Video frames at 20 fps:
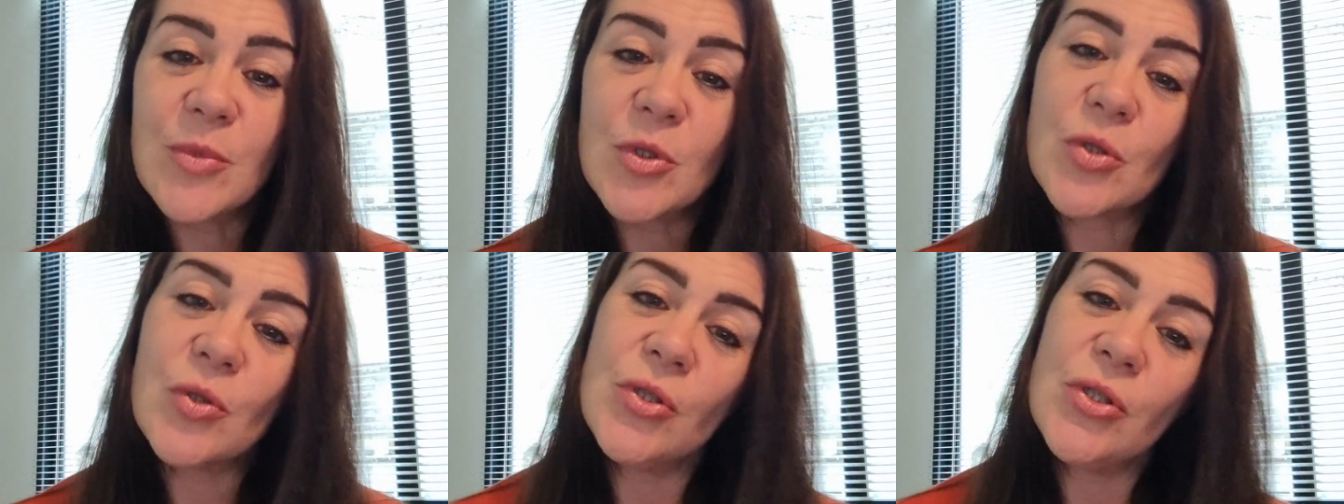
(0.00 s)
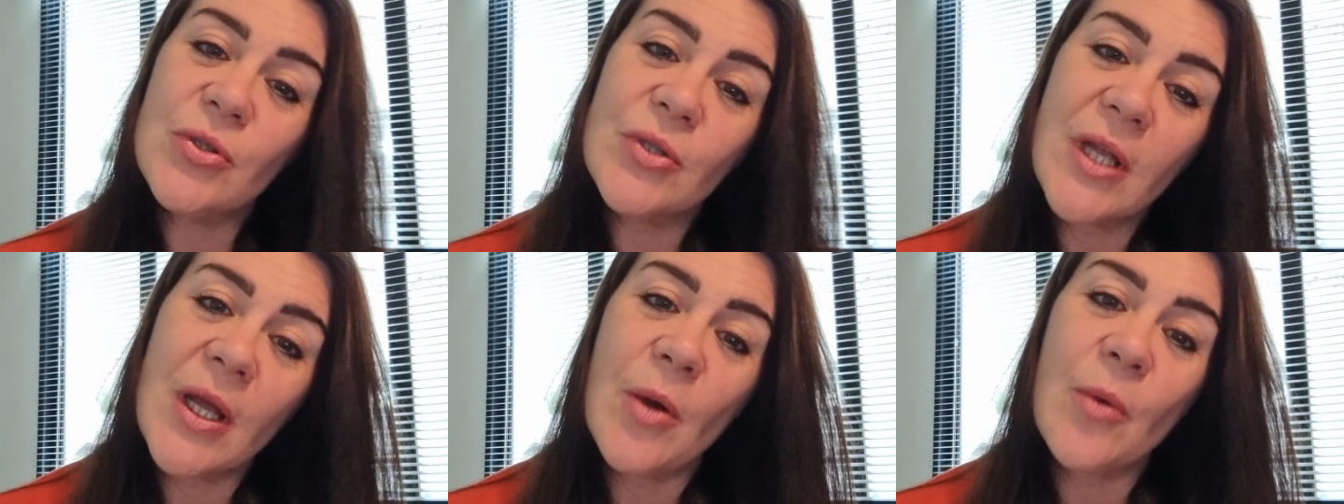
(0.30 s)
So
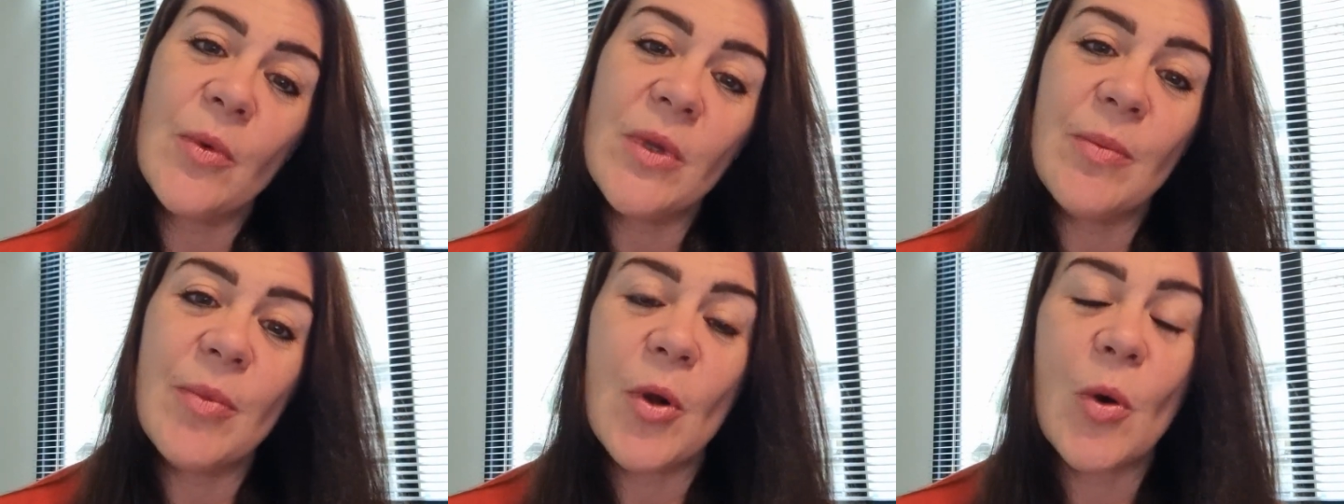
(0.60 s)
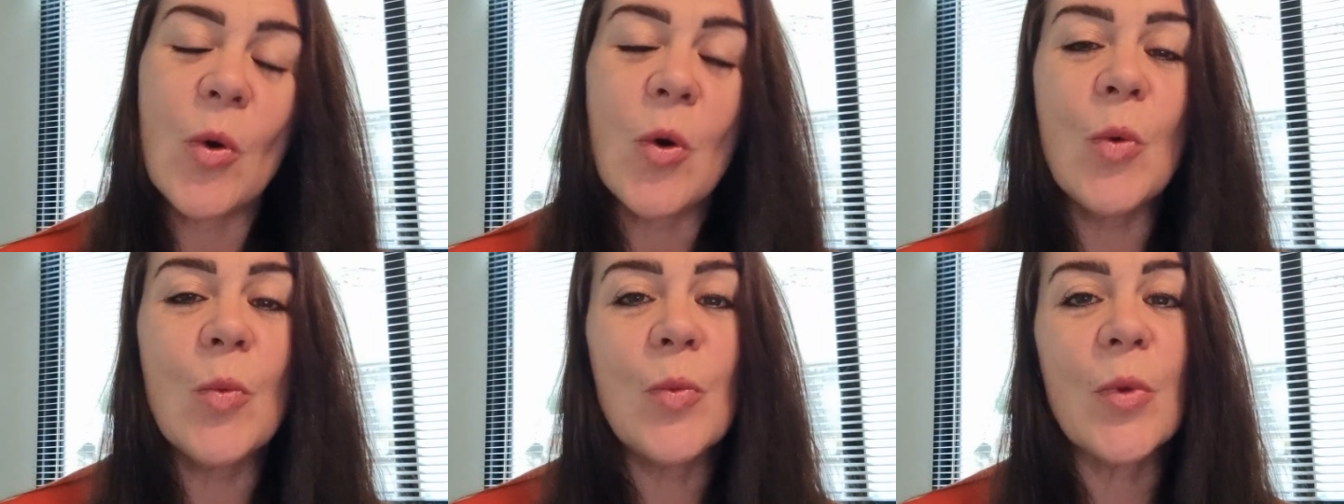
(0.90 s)
you get a wee
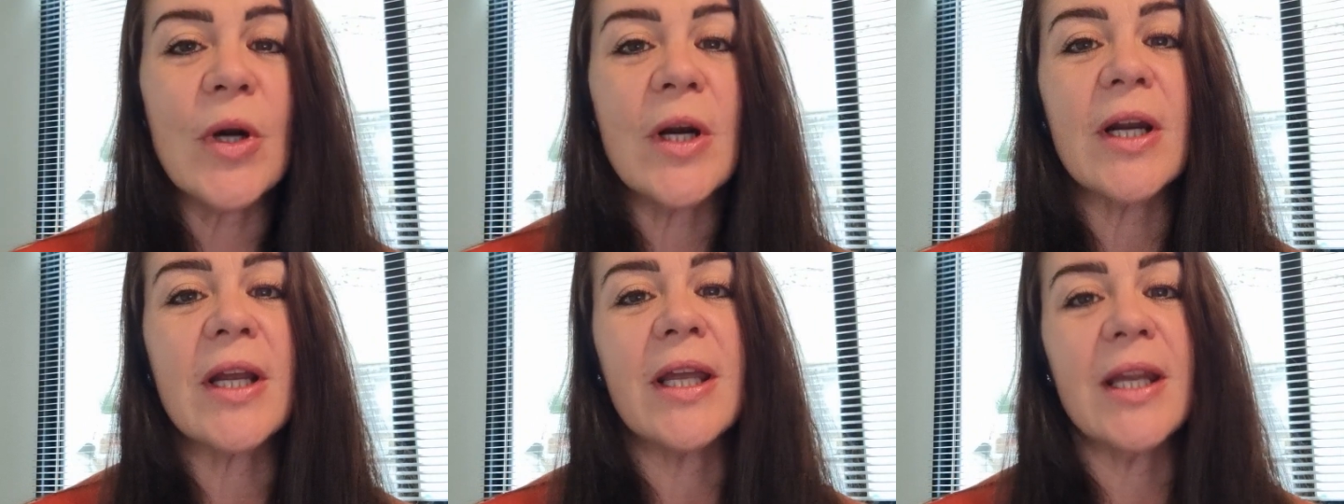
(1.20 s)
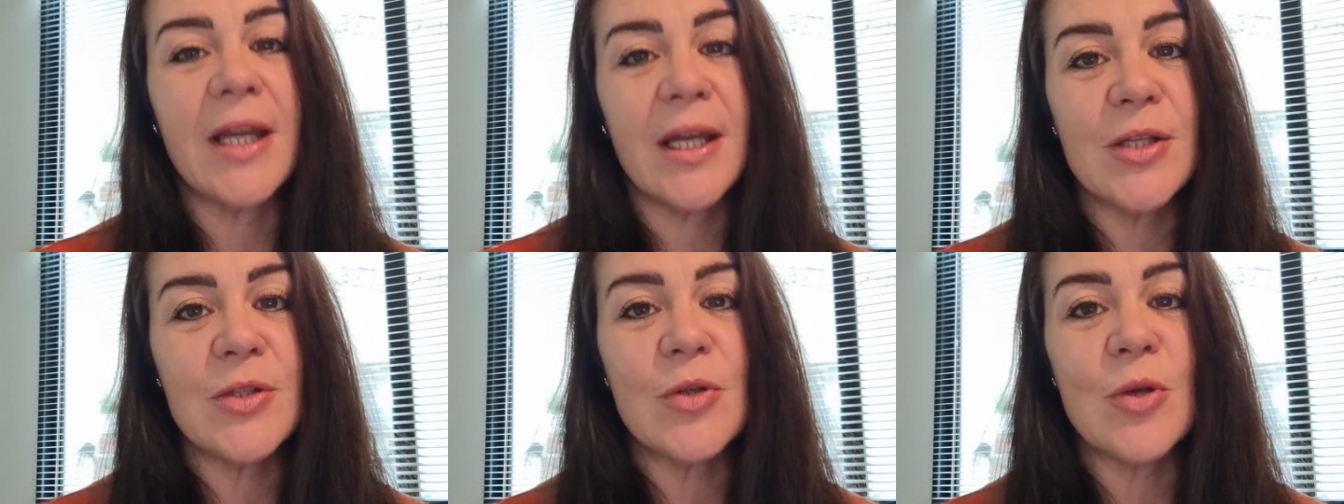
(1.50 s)
bit
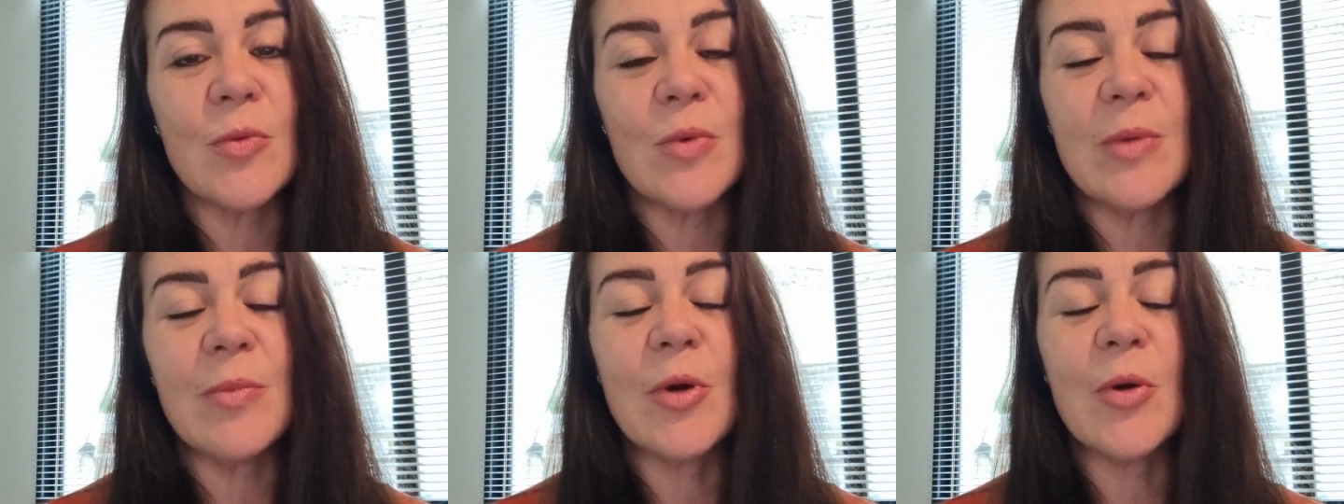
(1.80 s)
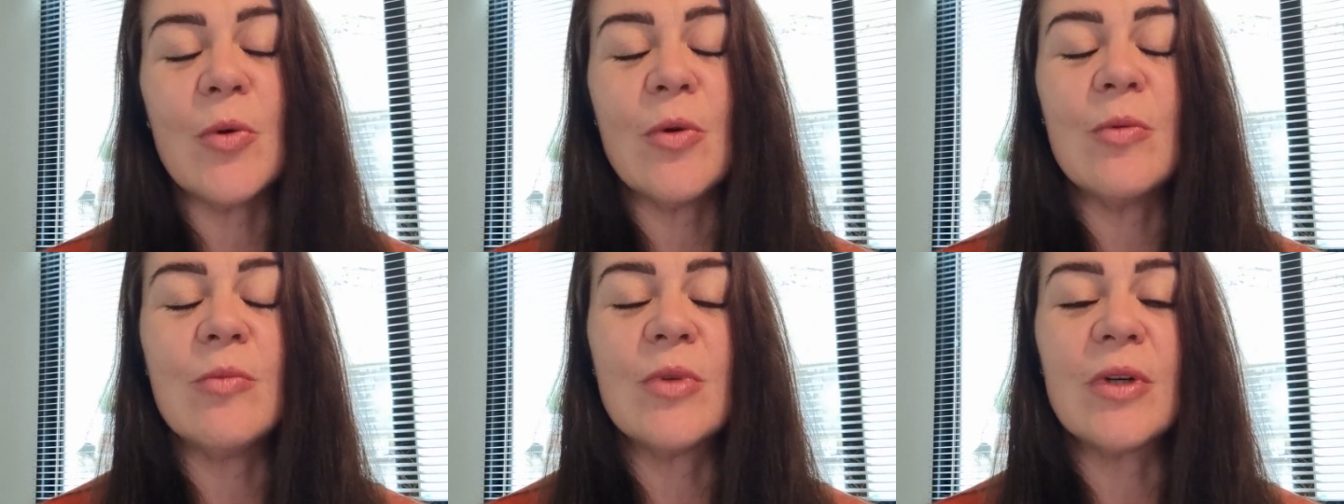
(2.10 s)
homework and I do a wee
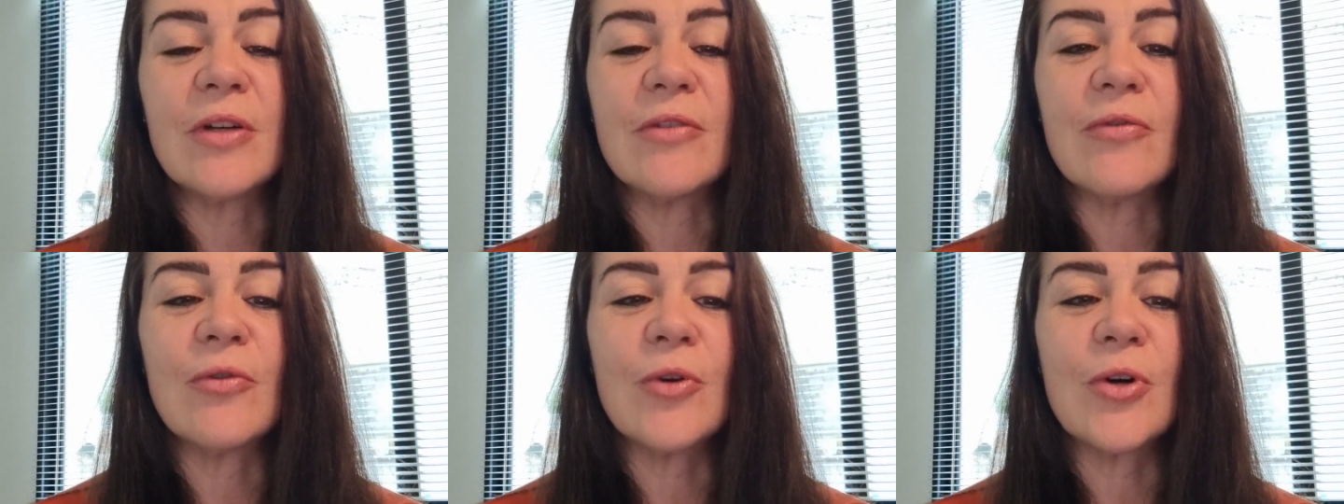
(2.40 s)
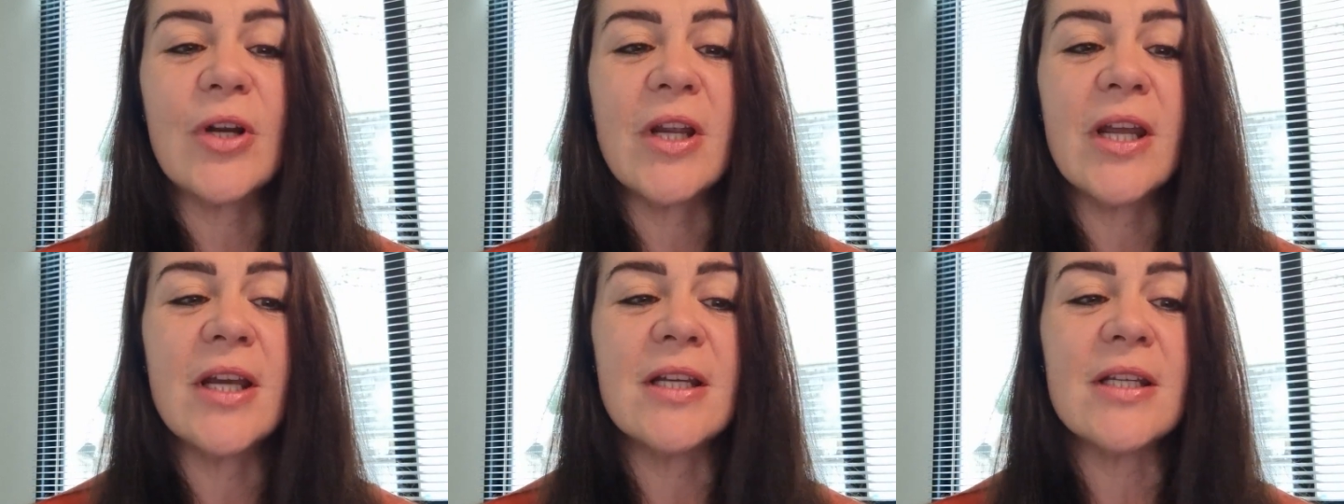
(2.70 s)
bit homework
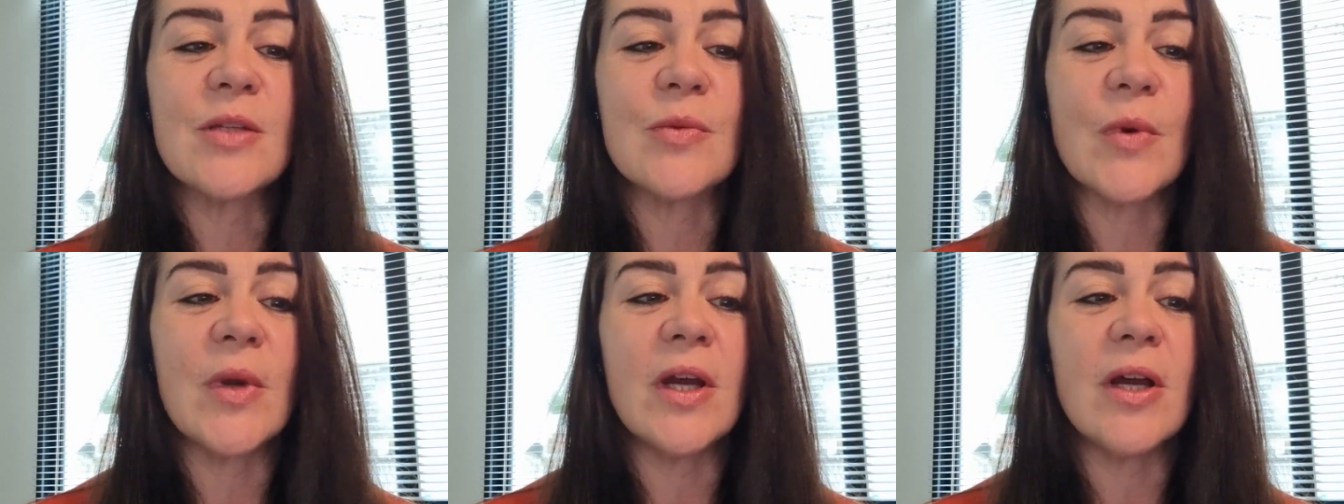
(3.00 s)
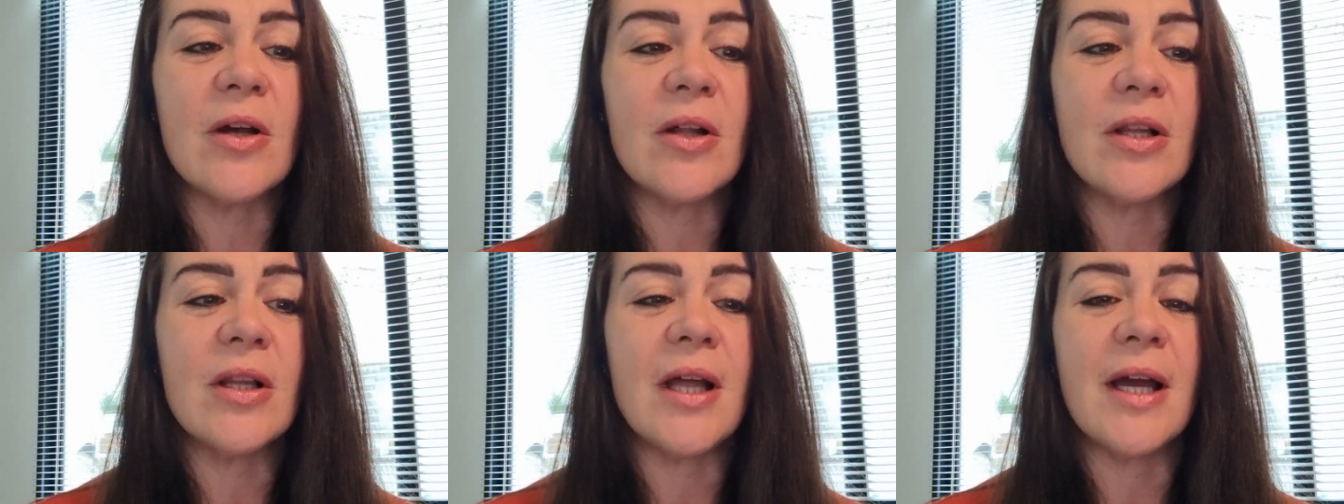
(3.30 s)
for you as
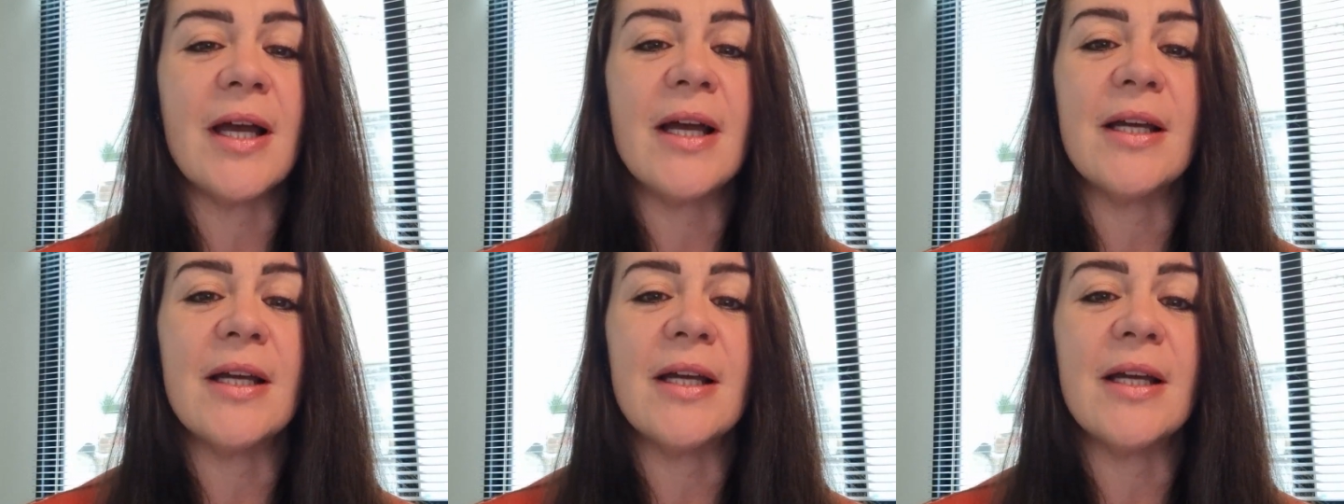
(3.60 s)
well,